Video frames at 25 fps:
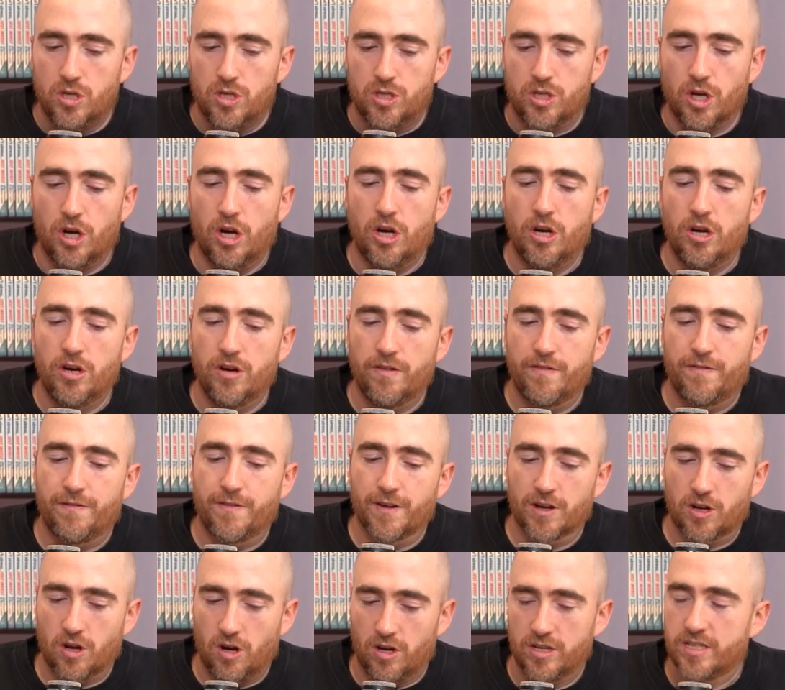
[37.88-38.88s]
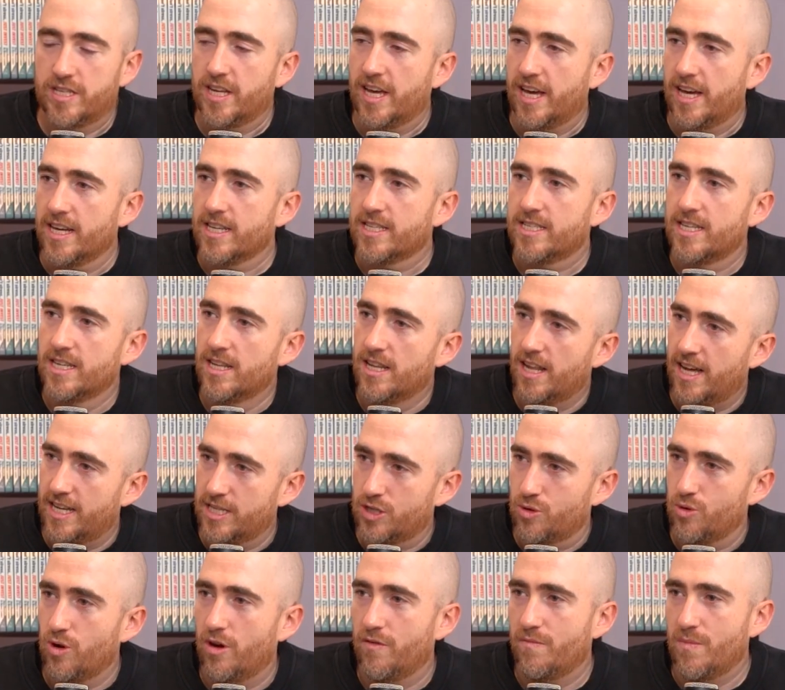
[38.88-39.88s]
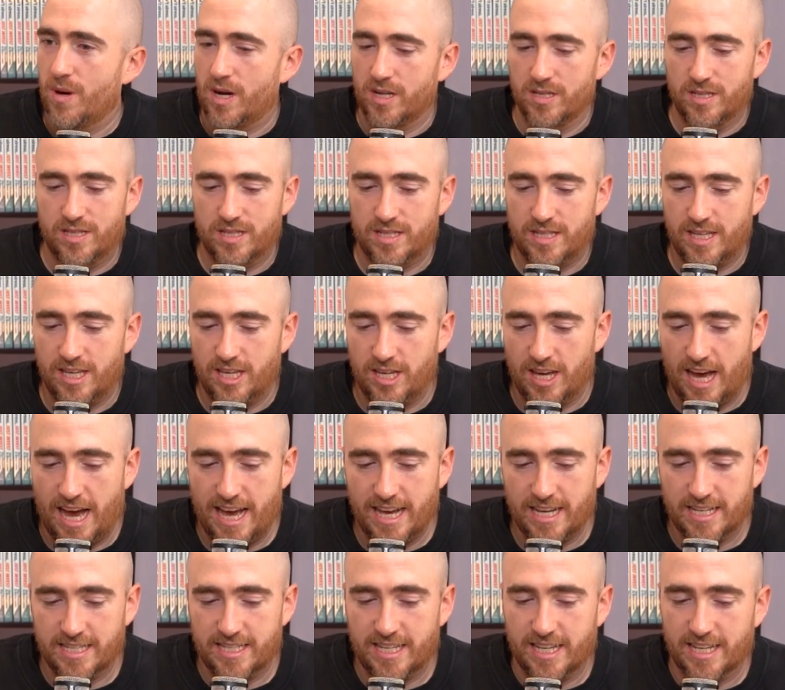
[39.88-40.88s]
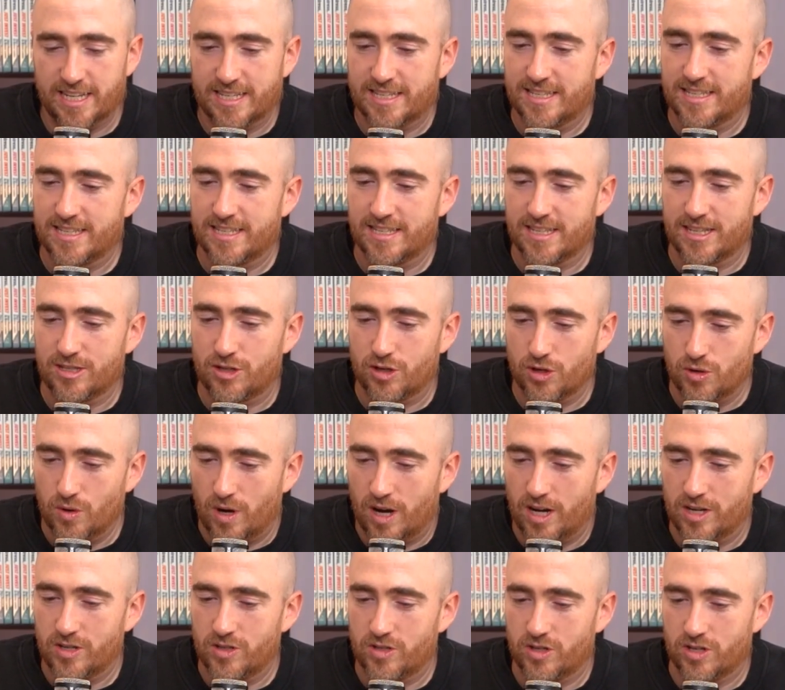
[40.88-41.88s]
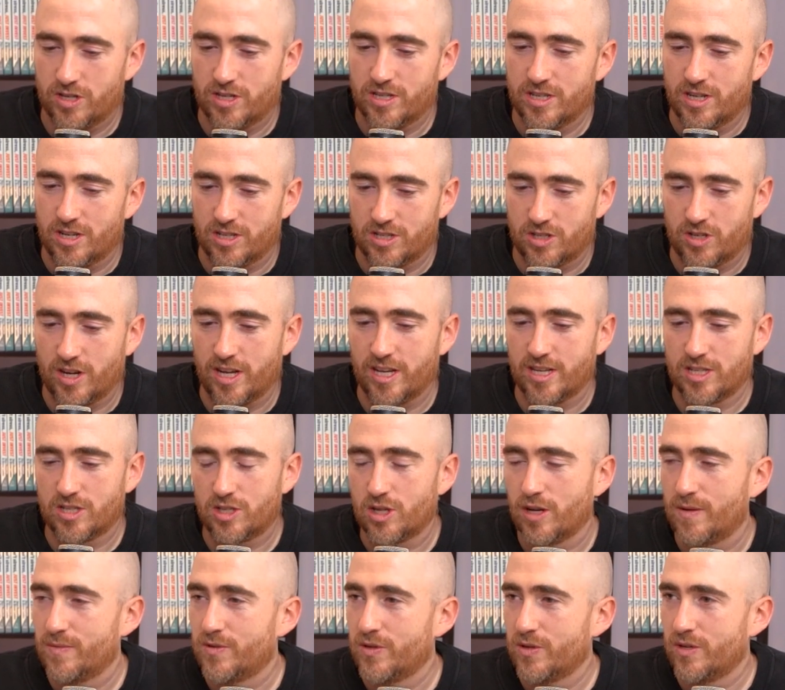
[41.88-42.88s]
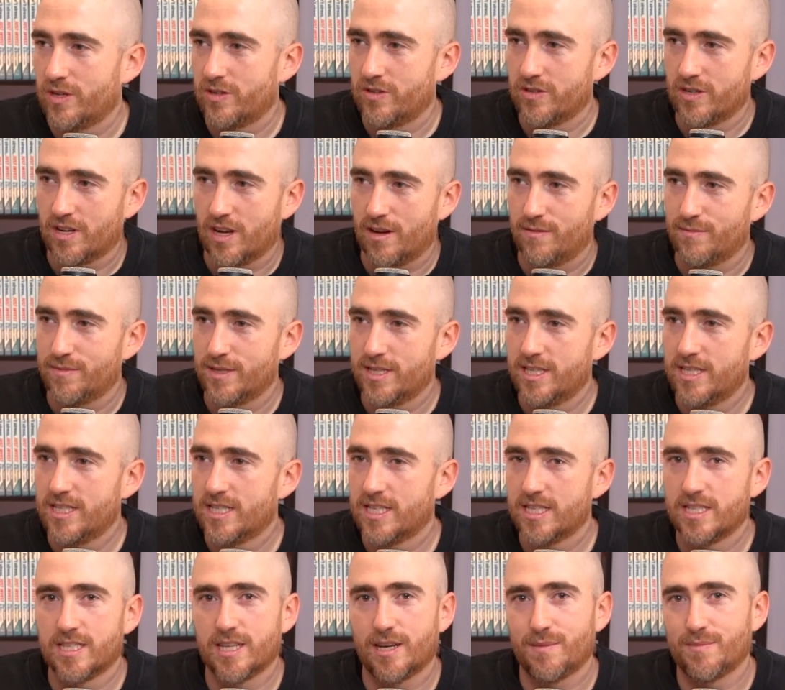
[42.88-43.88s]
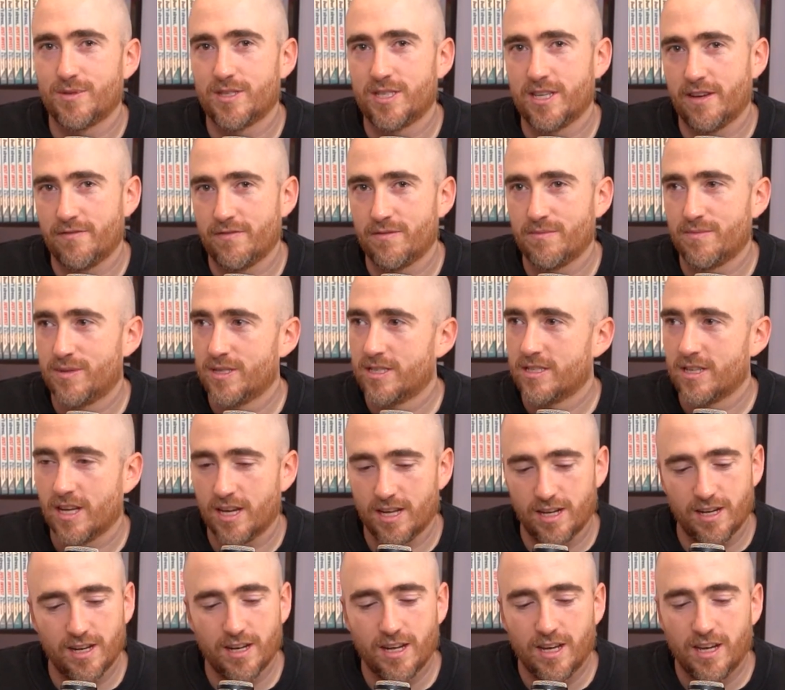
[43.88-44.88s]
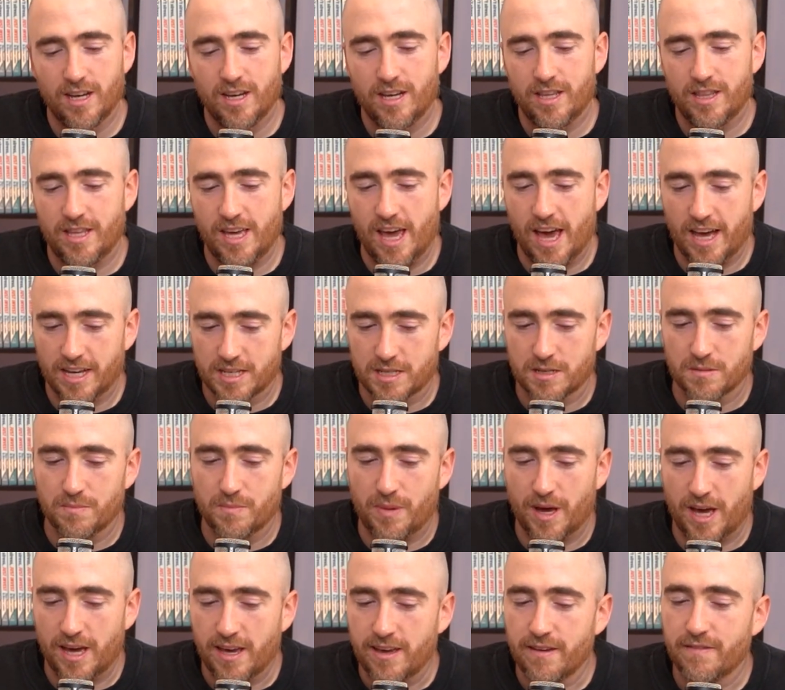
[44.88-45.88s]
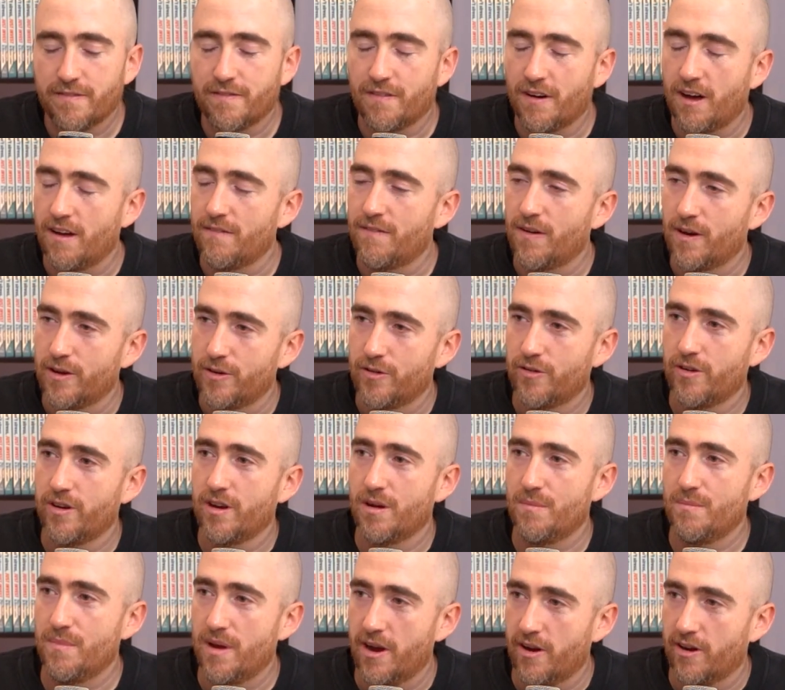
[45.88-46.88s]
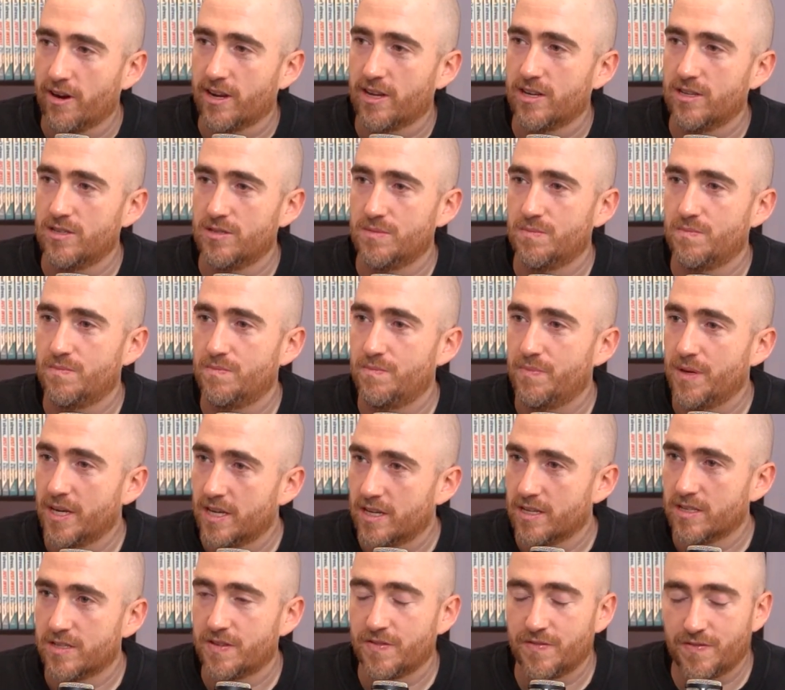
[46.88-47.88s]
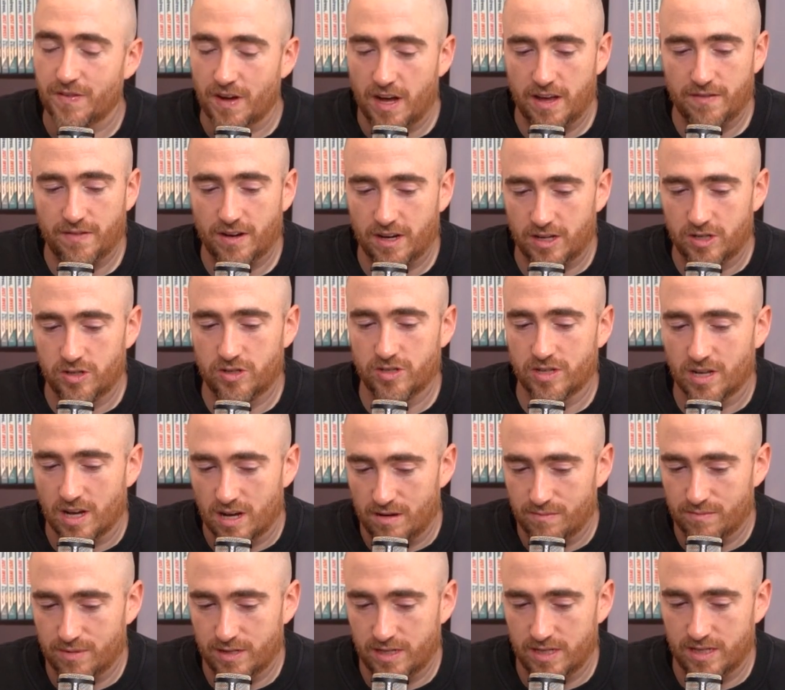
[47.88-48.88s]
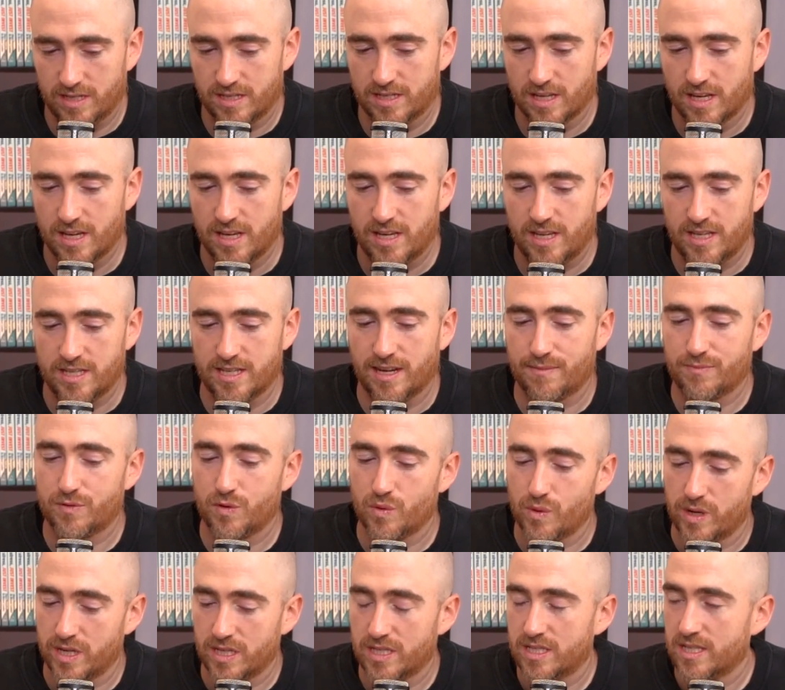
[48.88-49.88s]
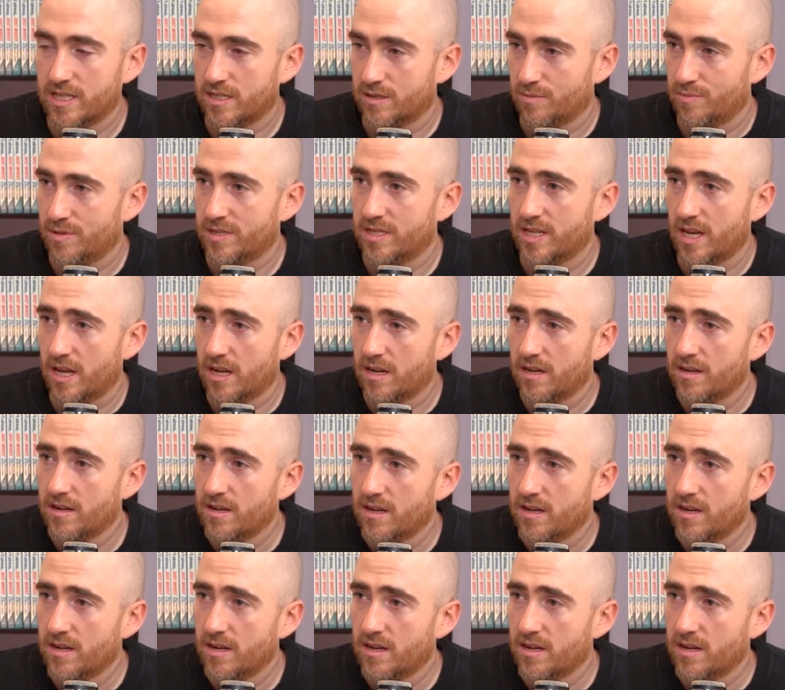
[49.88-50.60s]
So for context, in the last 12 months, the ASX 200, Australia's top 200 companies, is up 7%. The S&P 500, America's biggest 500 companies, is up 26%.